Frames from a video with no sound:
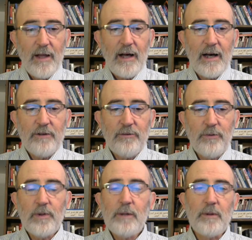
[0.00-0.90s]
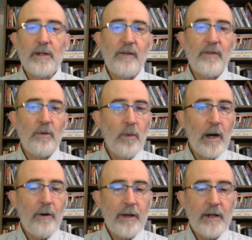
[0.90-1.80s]
I truly believe that
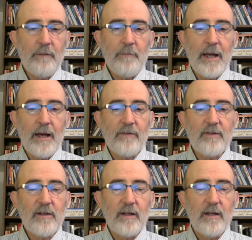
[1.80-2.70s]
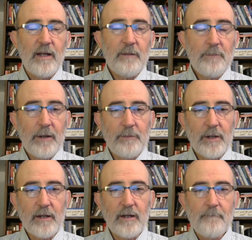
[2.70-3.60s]
wearing a mask in
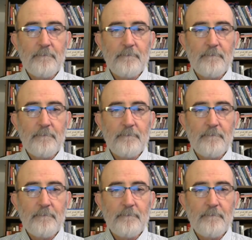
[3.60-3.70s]
public